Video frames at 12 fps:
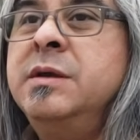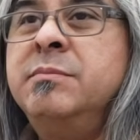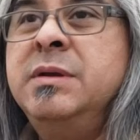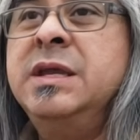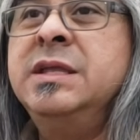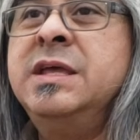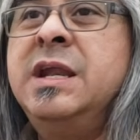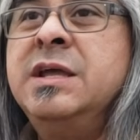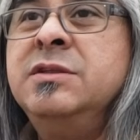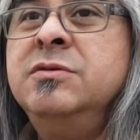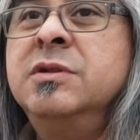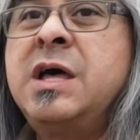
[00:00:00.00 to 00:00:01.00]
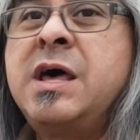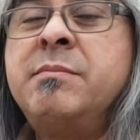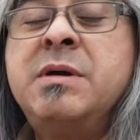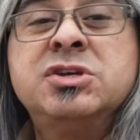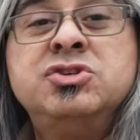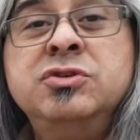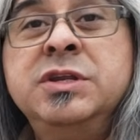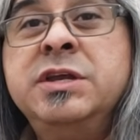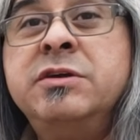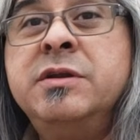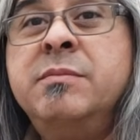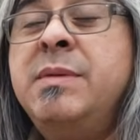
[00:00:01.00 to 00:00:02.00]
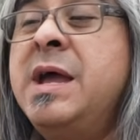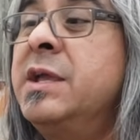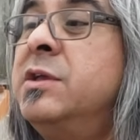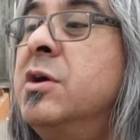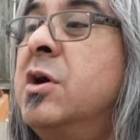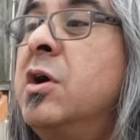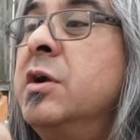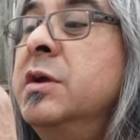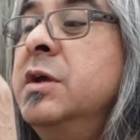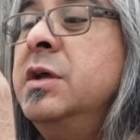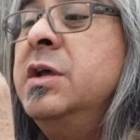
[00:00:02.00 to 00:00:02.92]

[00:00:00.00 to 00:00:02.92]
And being that I do a lot of my shooting here in the backyard,